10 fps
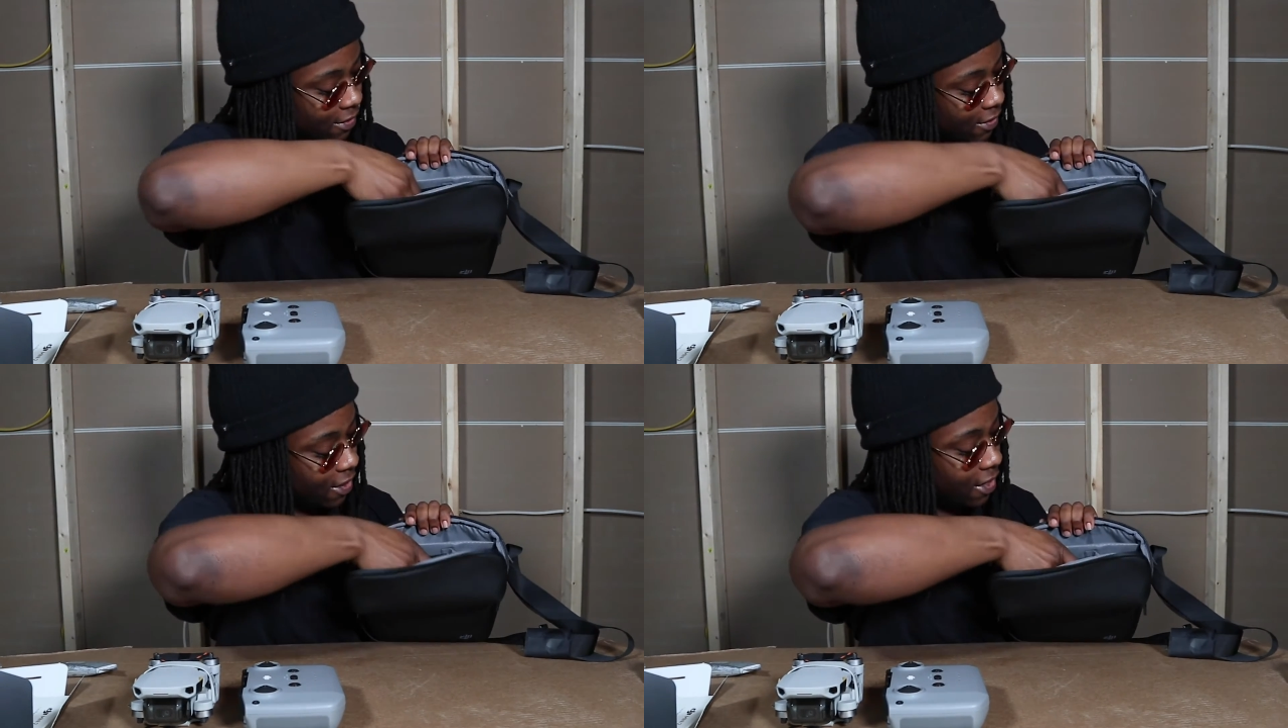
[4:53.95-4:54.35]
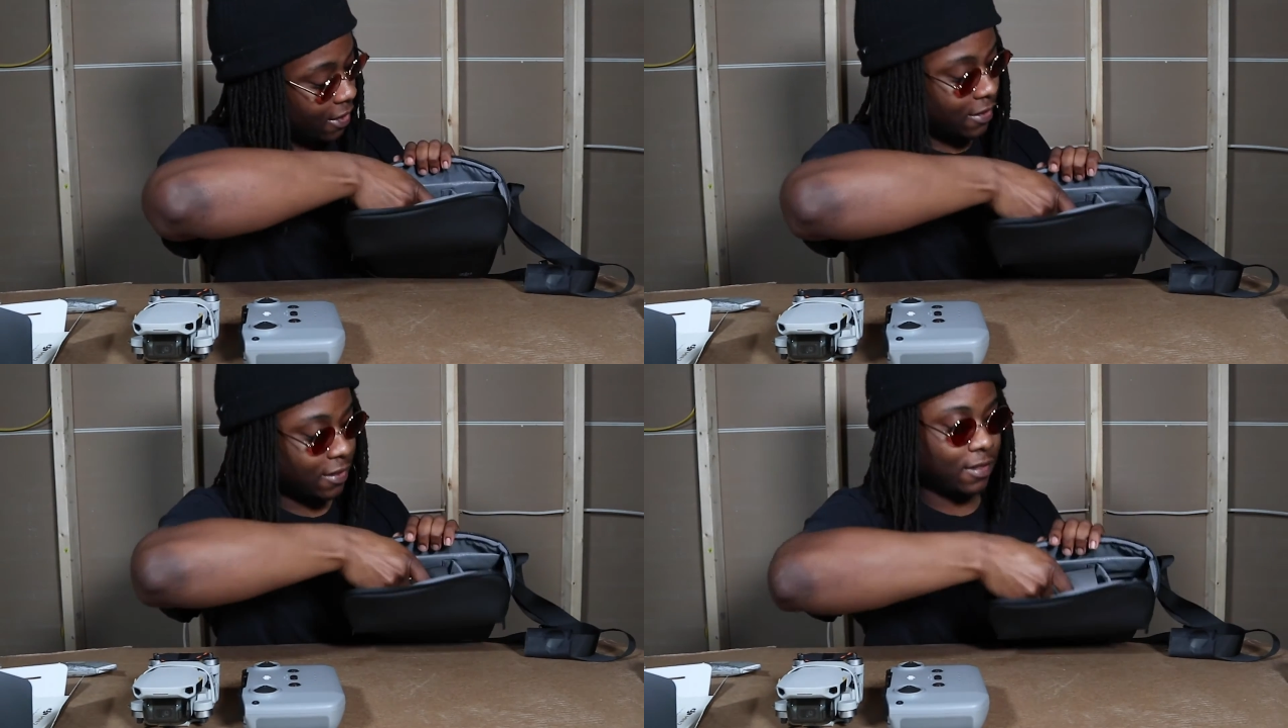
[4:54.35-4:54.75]
Next.
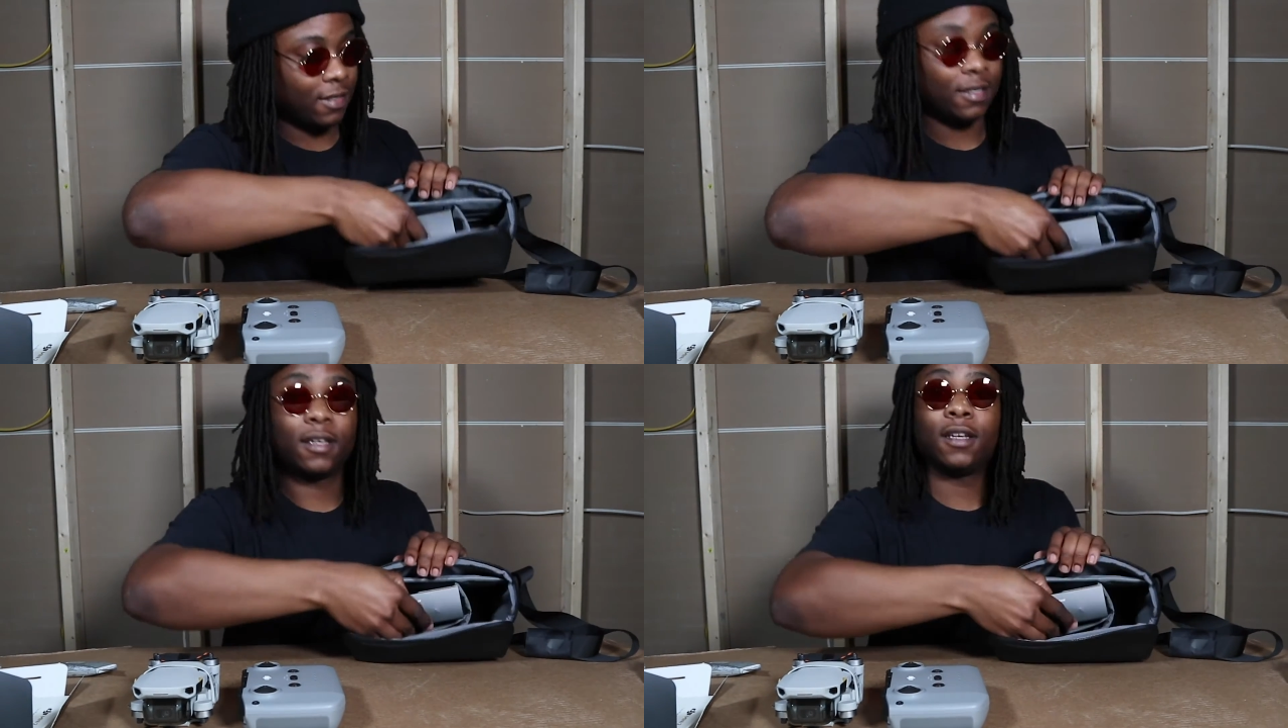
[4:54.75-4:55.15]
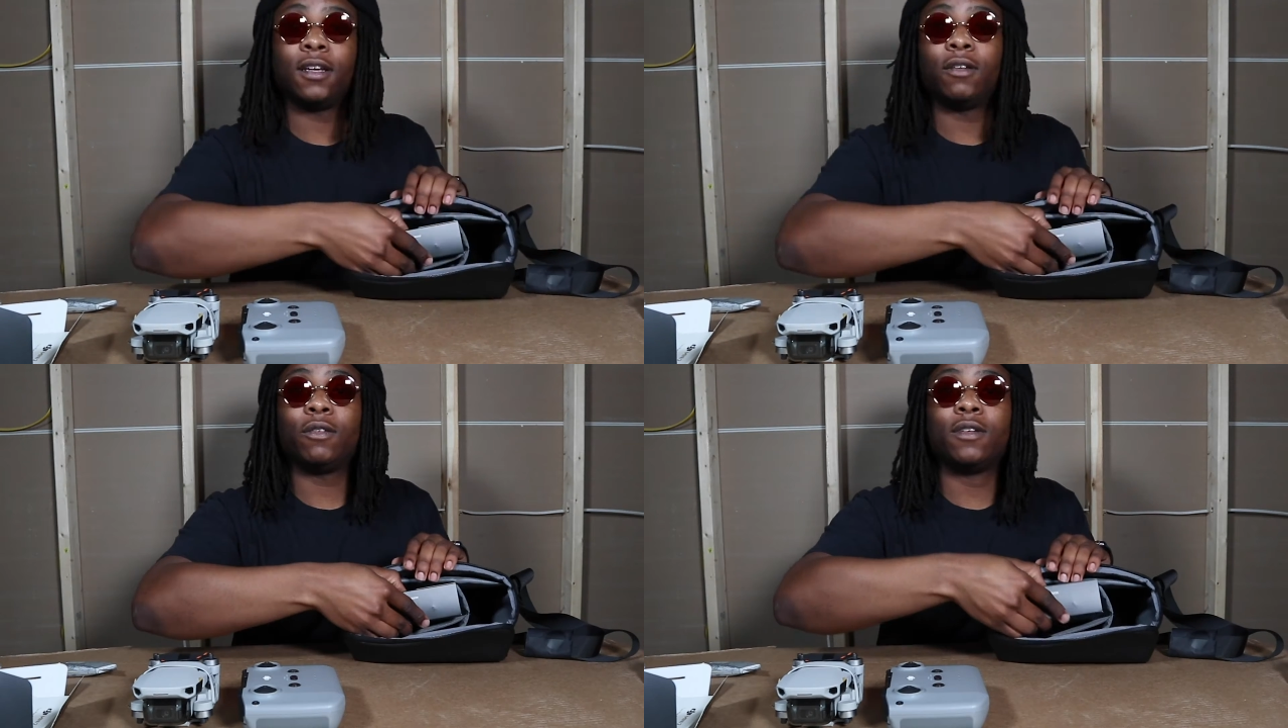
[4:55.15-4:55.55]

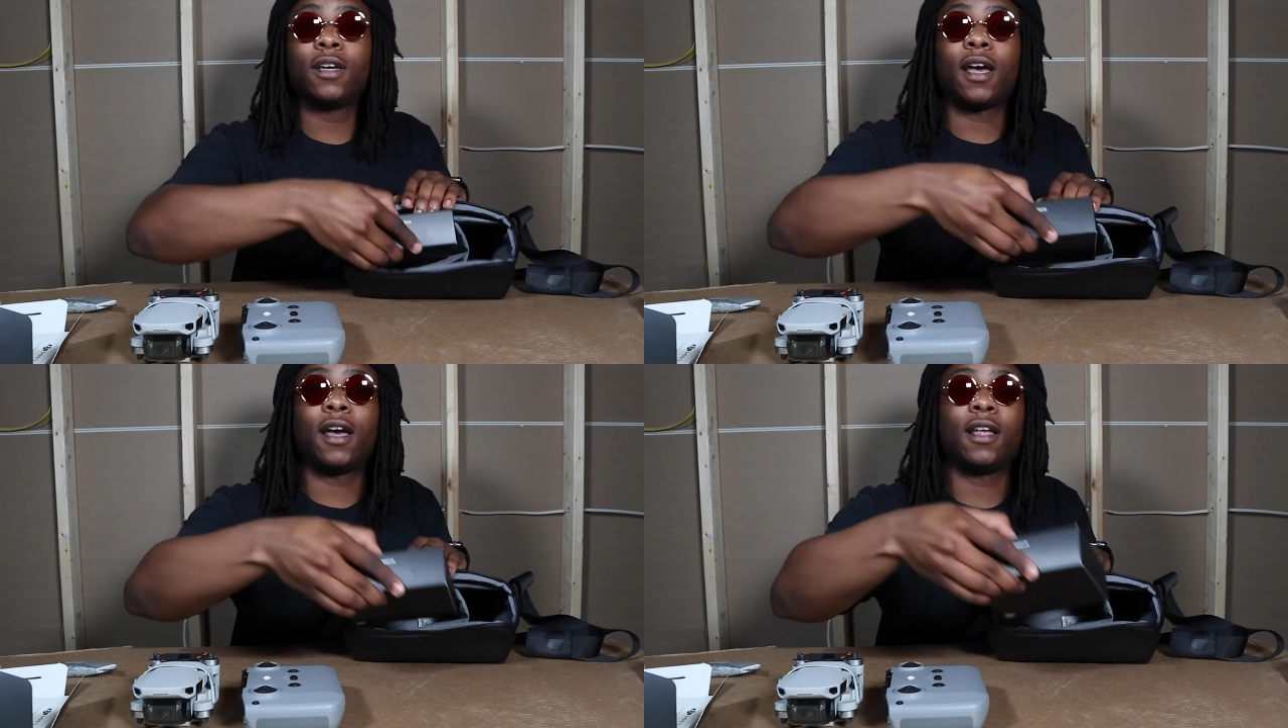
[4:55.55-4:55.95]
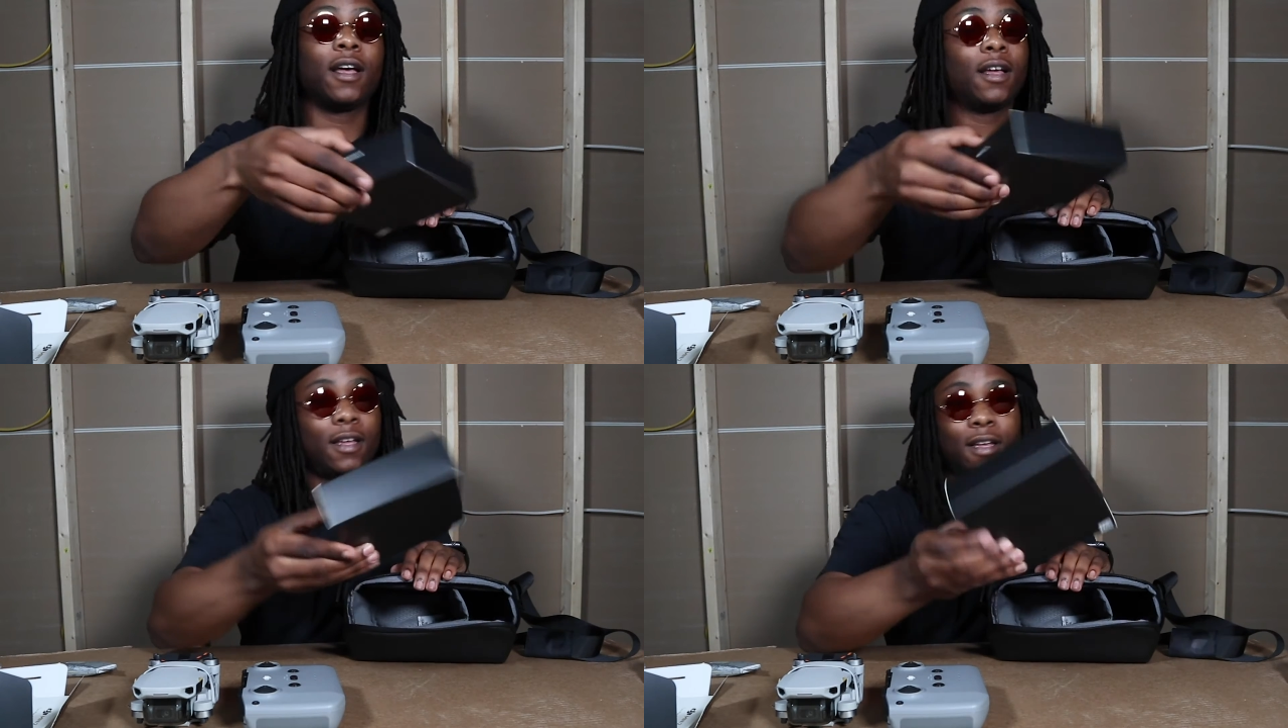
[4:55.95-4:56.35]
What we got?
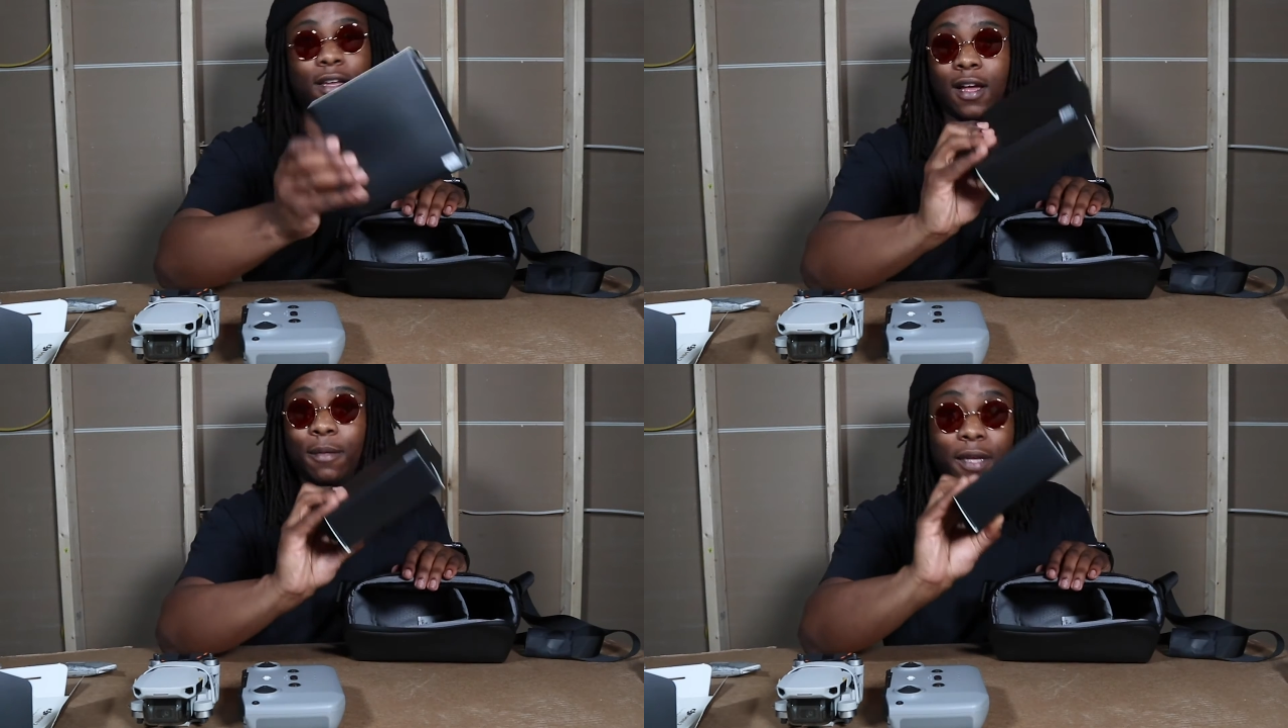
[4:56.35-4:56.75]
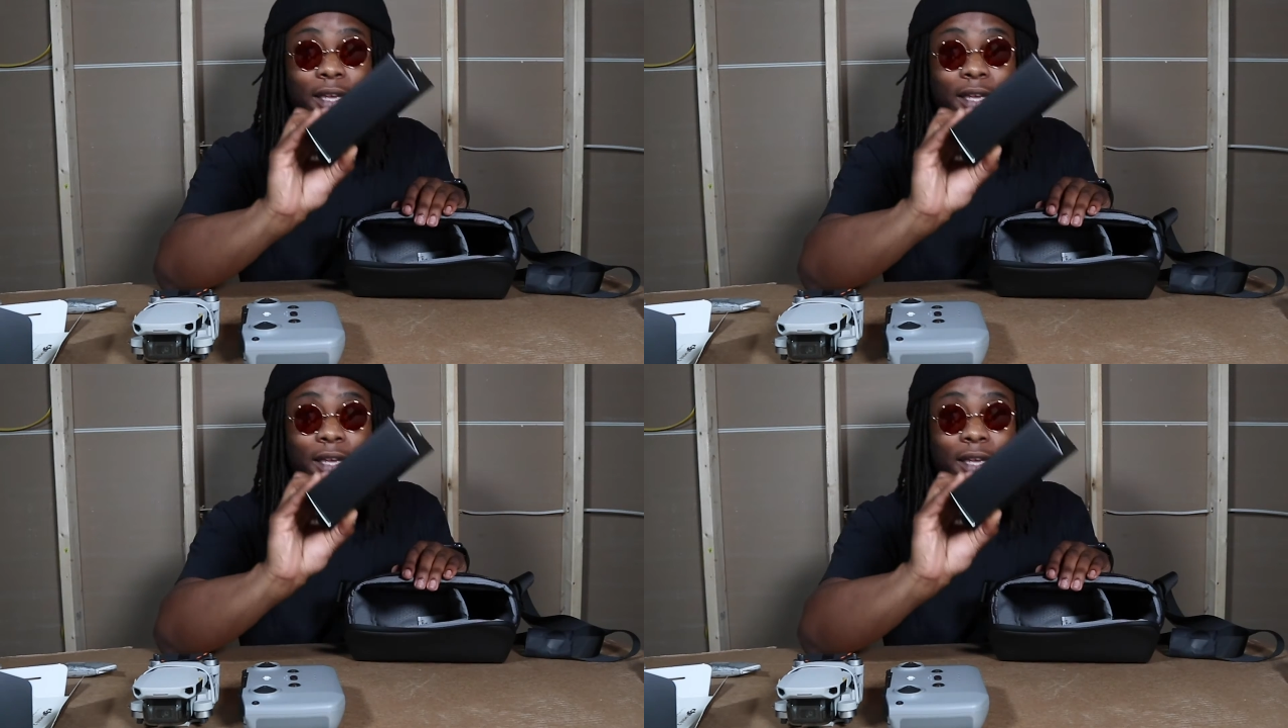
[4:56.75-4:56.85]
I'm